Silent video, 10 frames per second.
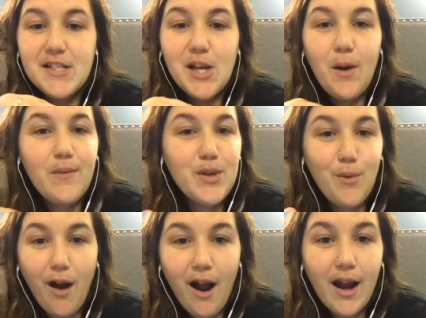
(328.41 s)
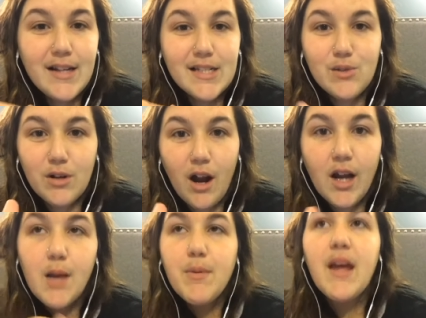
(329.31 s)
so if you are, disregard
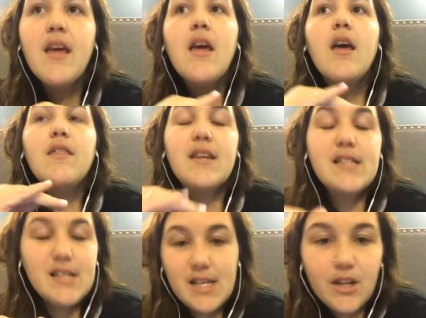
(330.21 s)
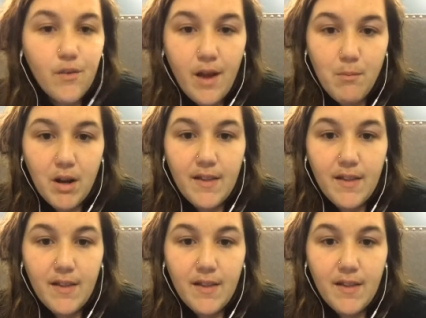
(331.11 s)
it, but this is in November.